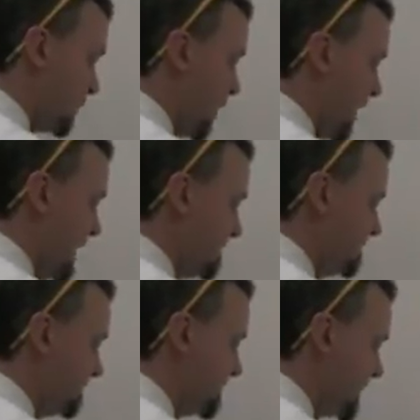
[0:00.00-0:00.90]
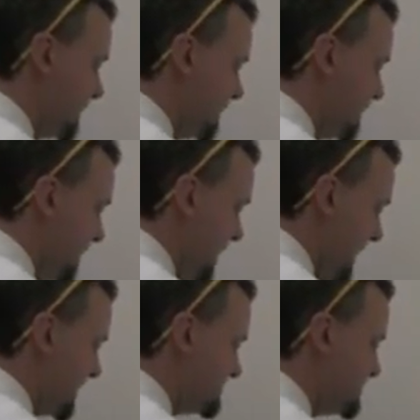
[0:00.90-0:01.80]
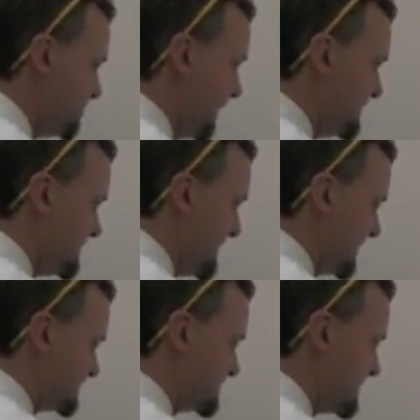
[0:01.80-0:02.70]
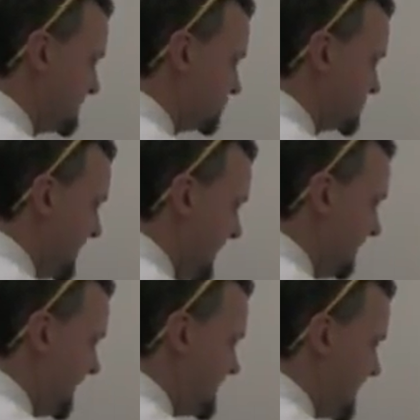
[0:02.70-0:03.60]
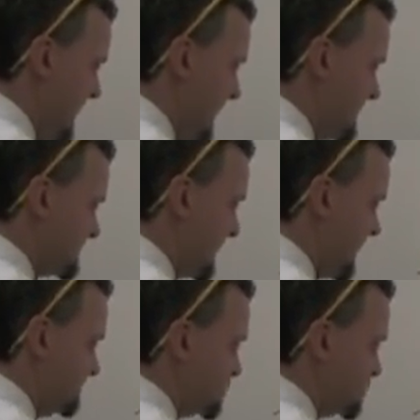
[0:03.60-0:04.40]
y, and dy dx is equal to ln a times